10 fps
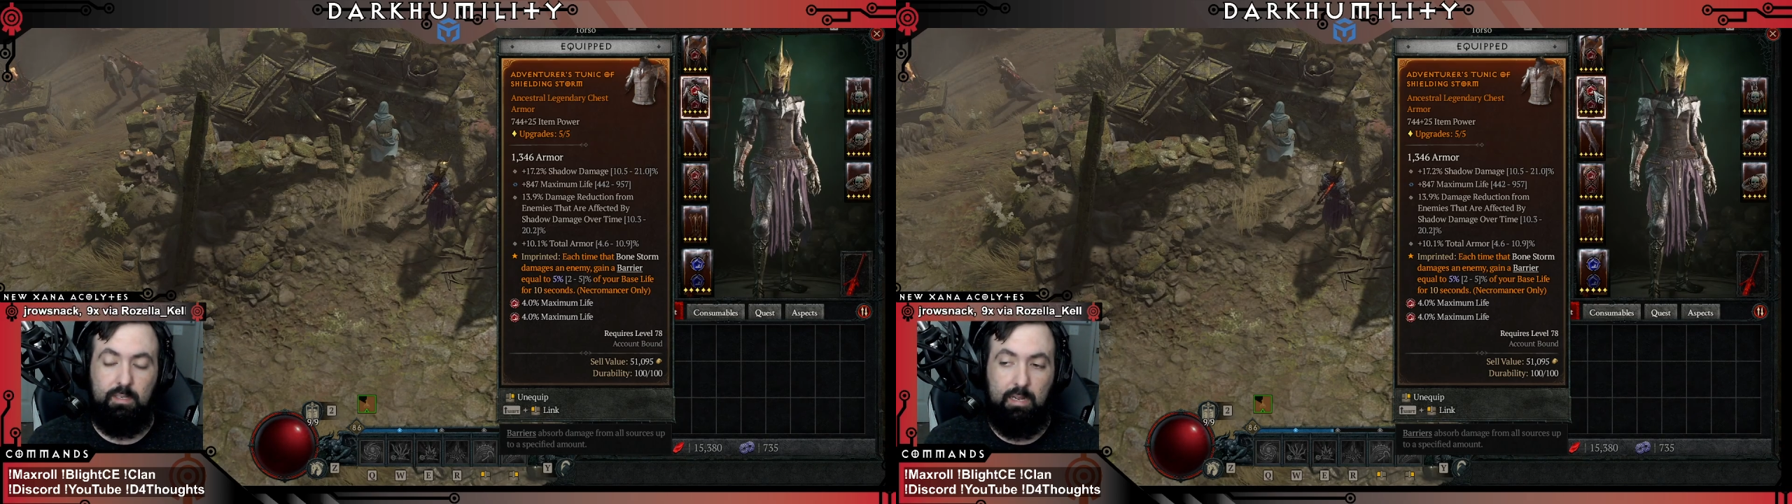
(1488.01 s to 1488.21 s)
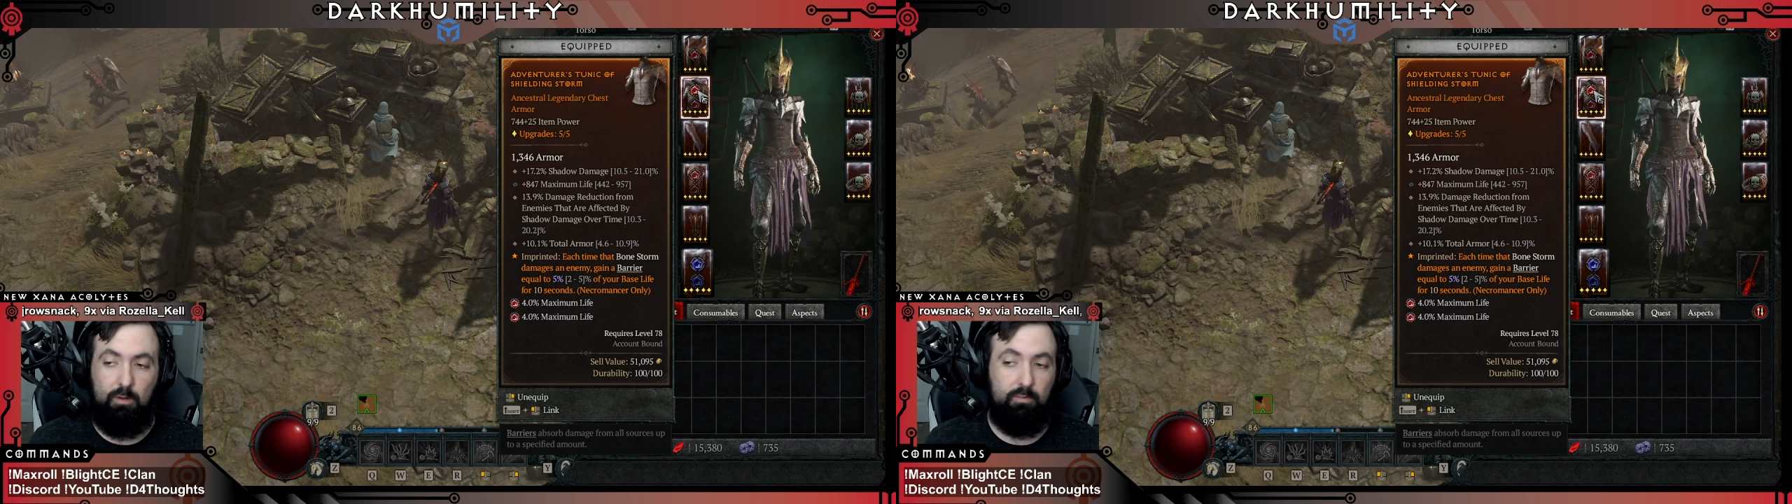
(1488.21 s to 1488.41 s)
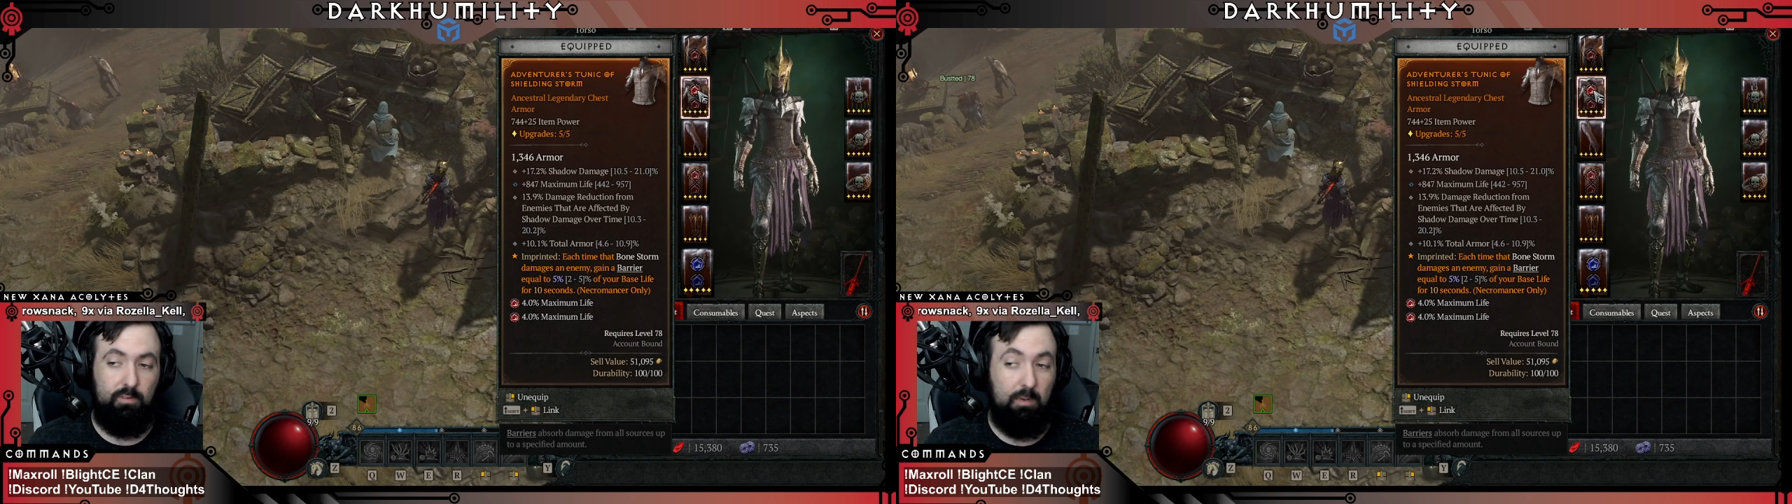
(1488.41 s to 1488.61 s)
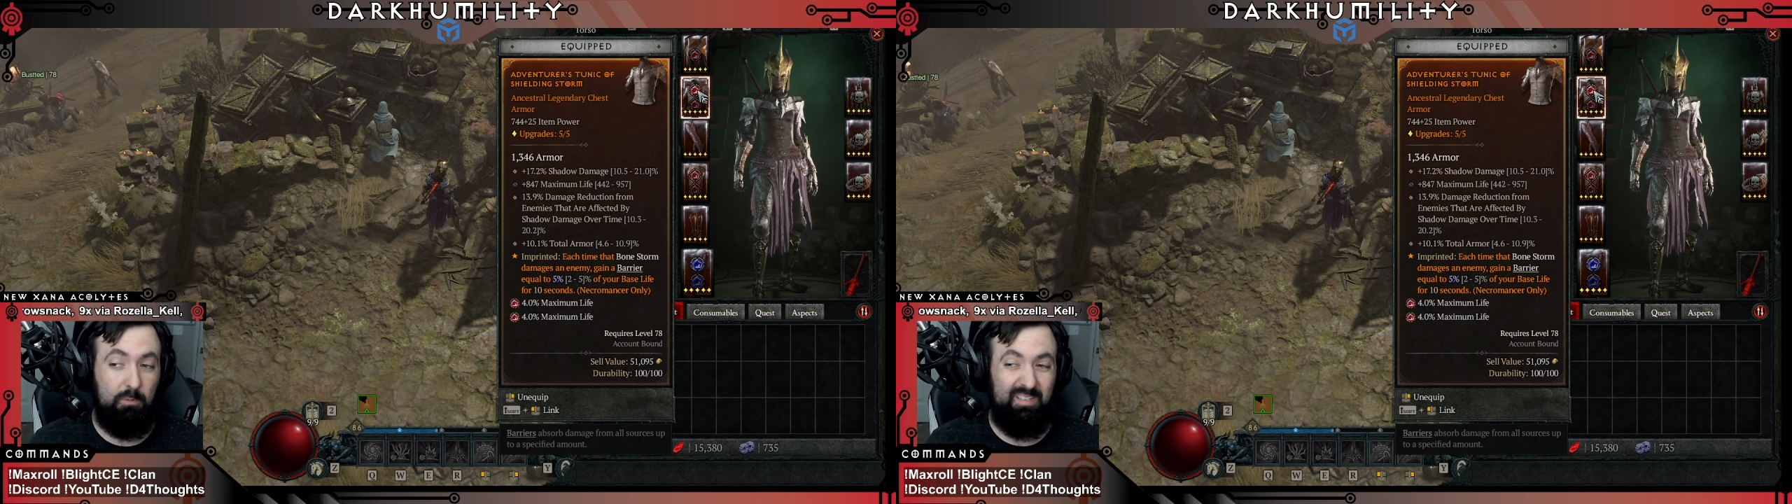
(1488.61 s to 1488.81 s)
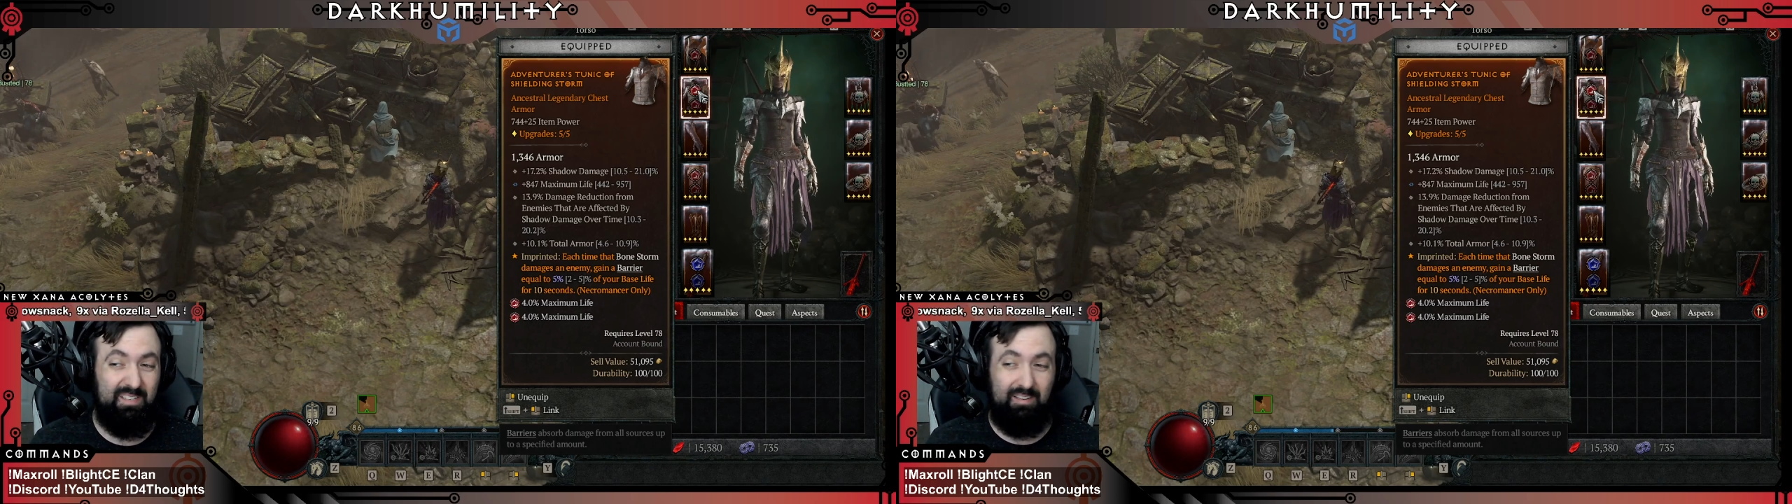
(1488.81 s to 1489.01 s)
However, I
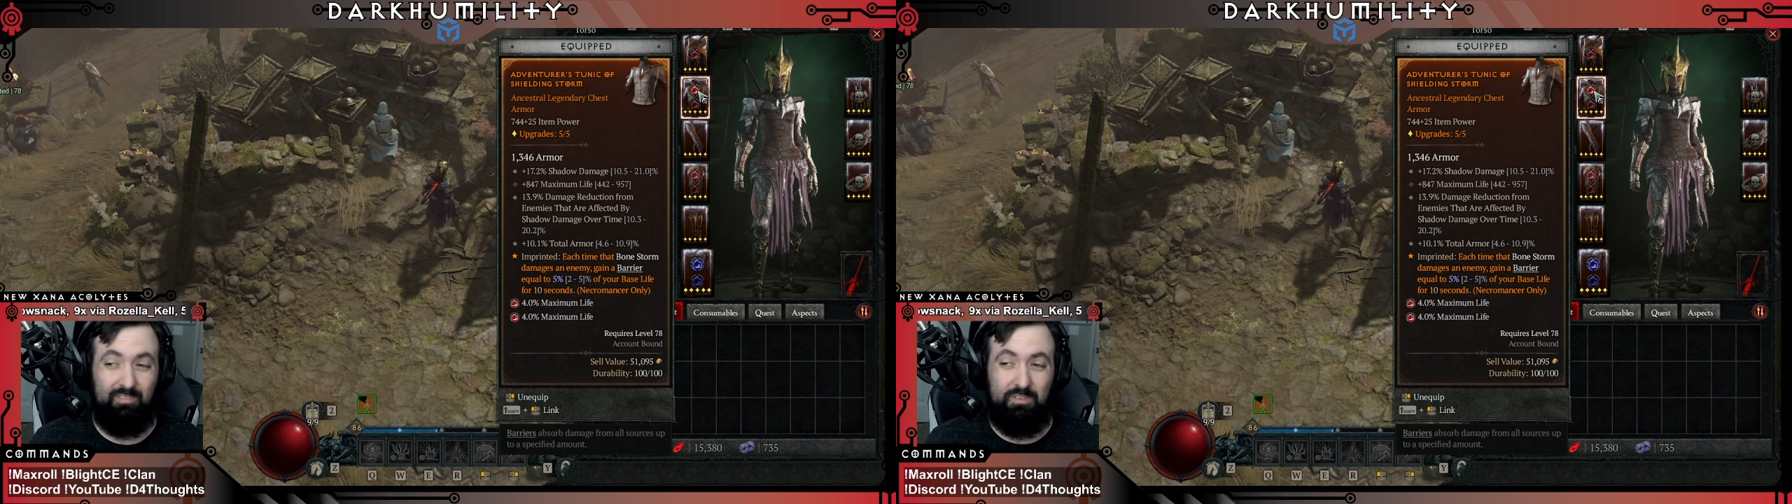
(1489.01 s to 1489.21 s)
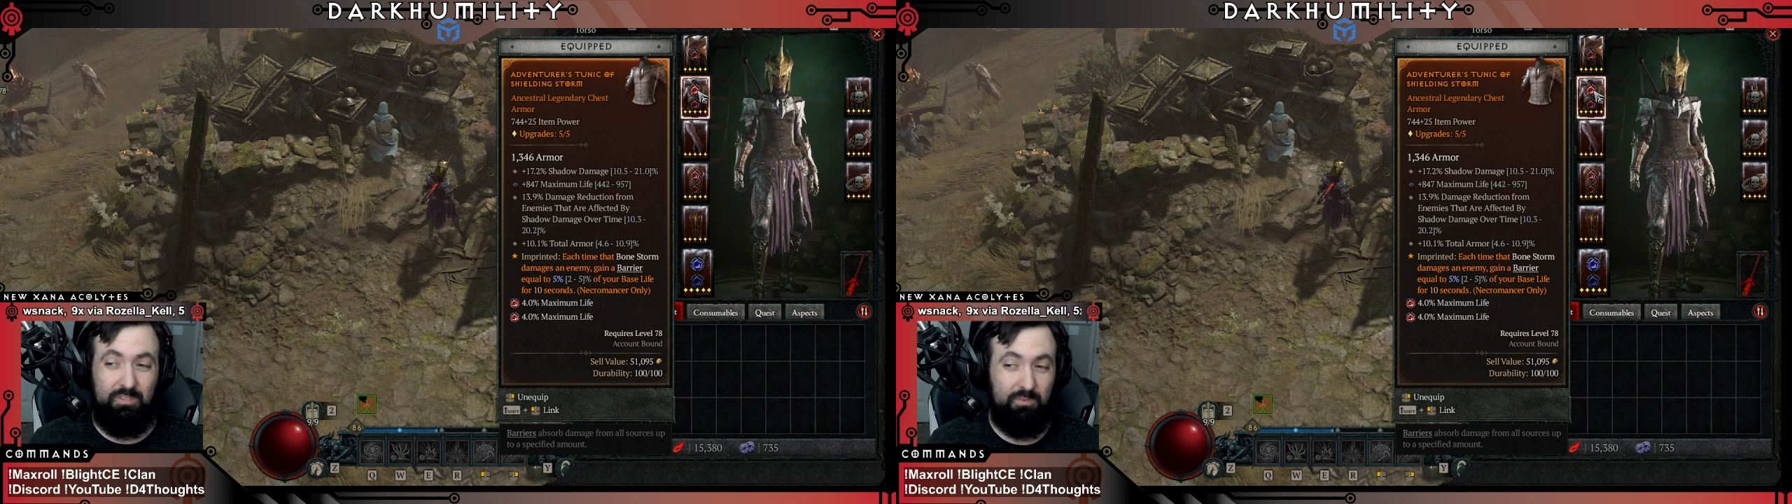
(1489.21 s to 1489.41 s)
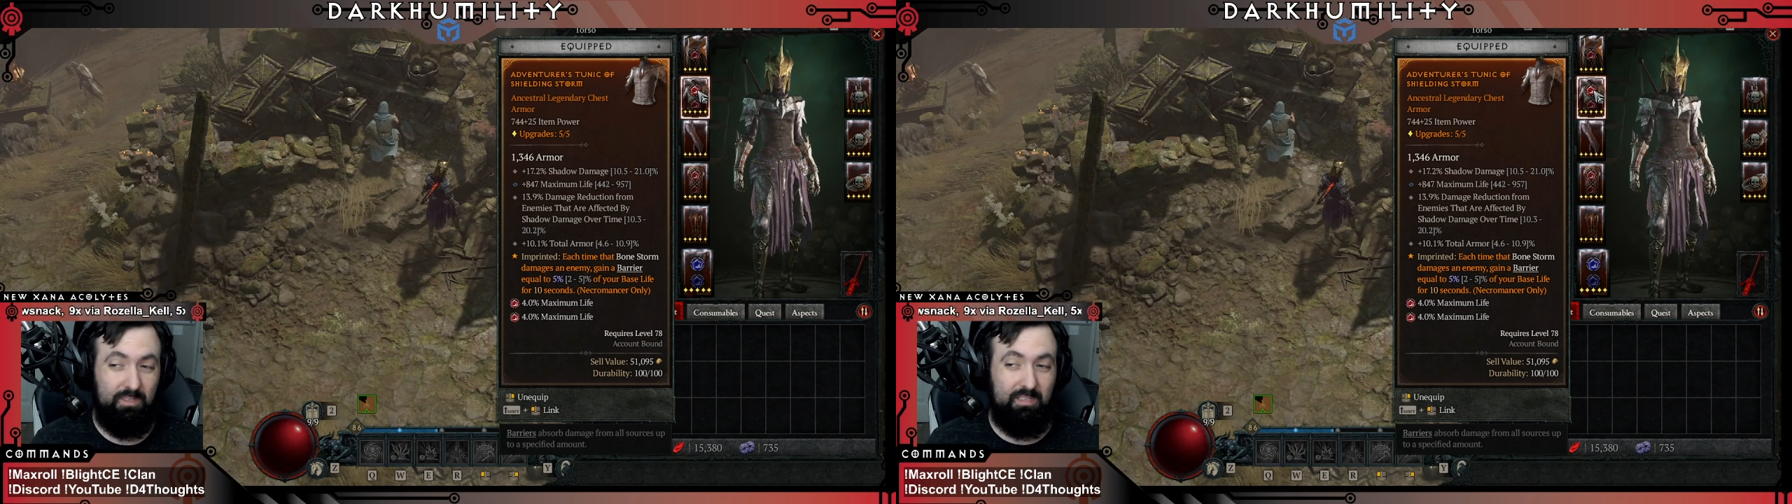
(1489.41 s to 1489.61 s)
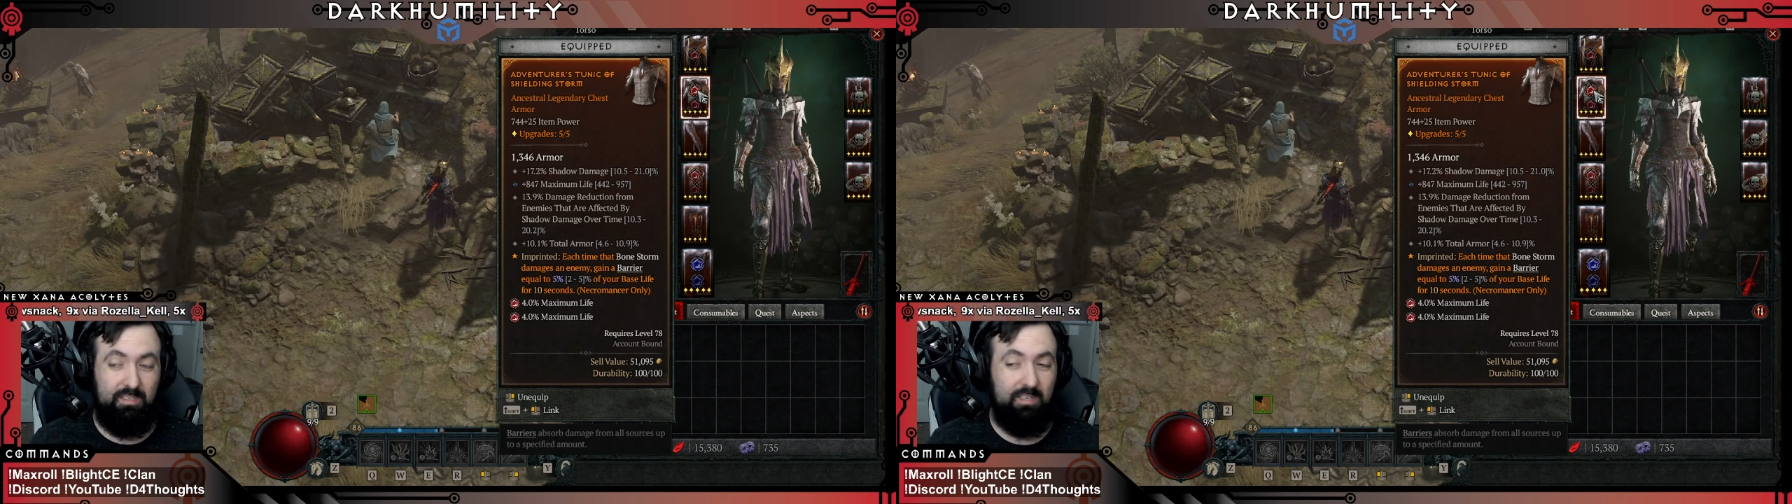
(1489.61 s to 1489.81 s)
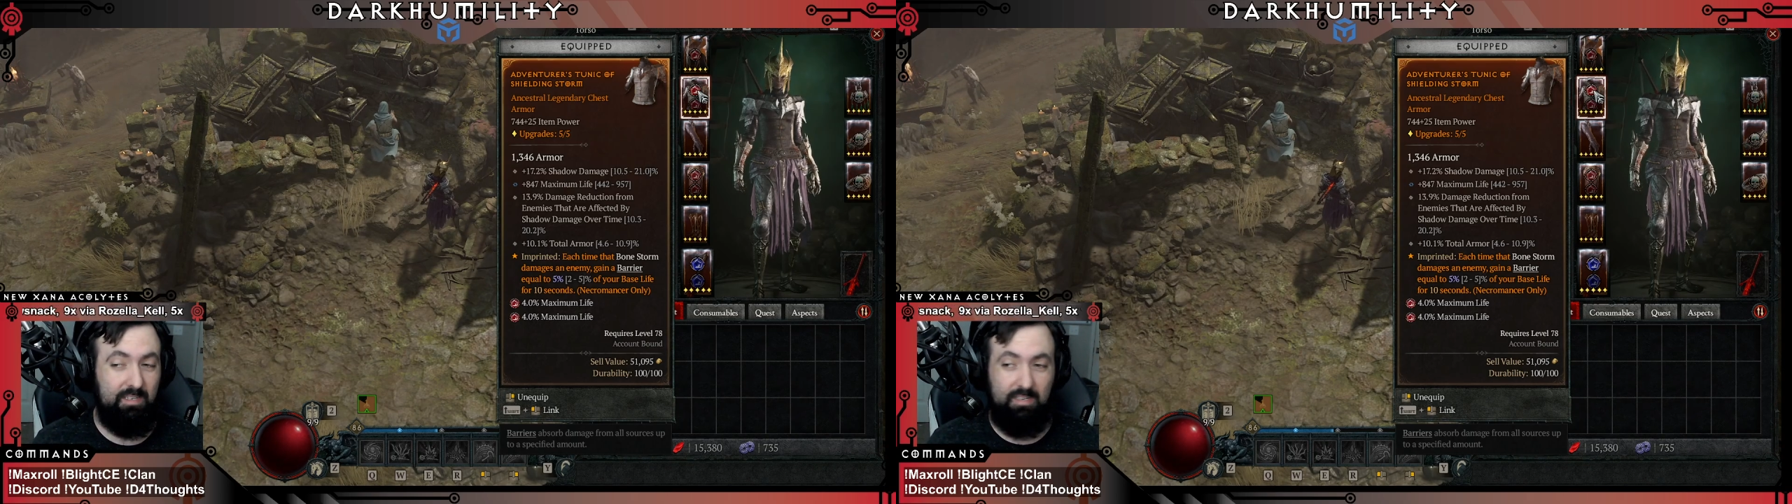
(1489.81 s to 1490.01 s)
would never do any
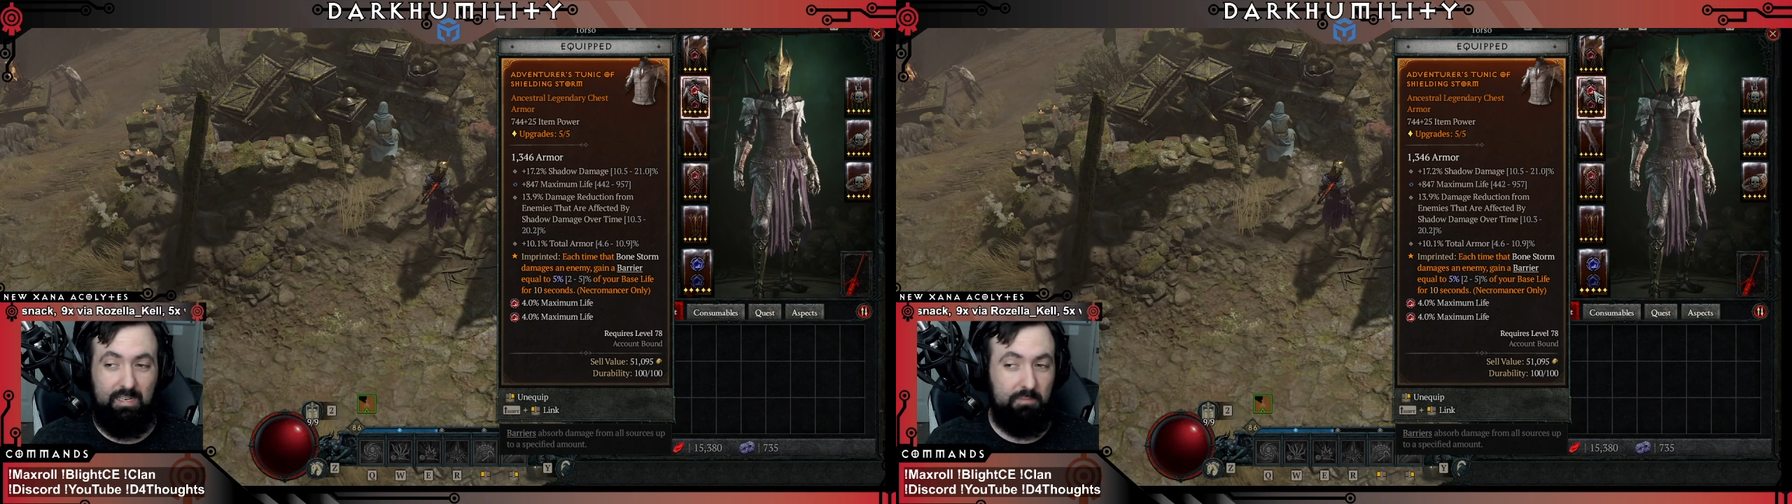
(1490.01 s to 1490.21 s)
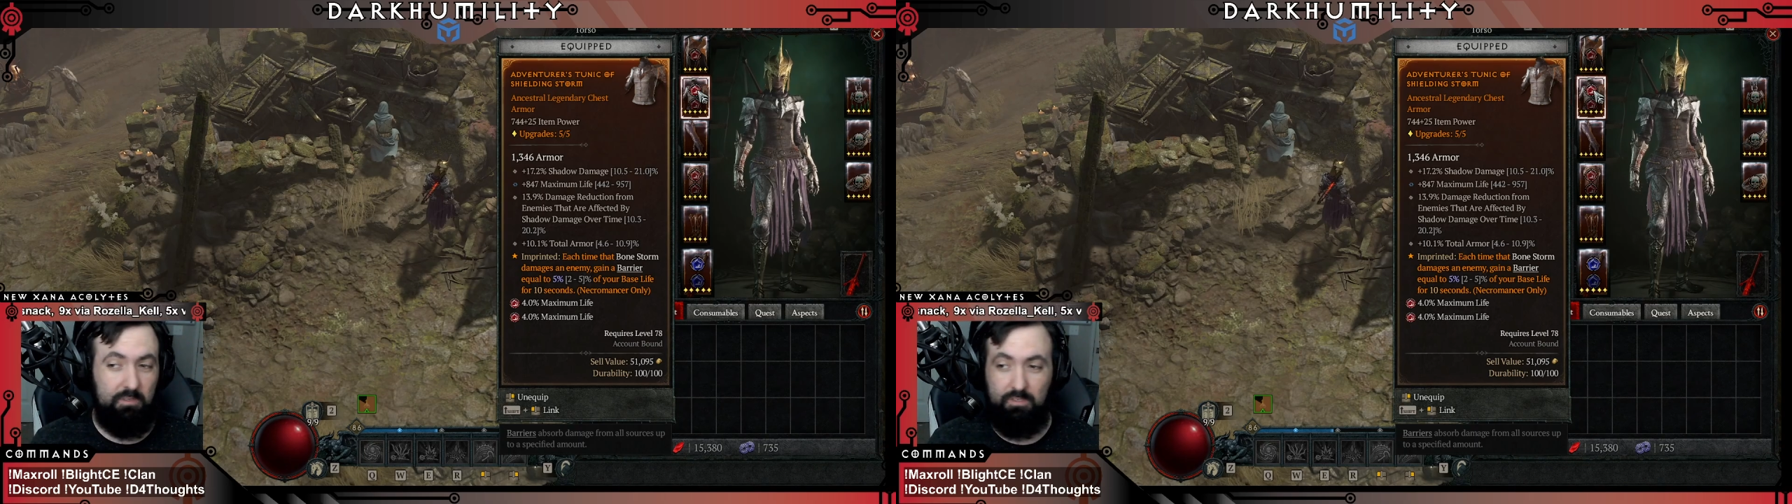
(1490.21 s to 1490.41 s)
kind of nightmare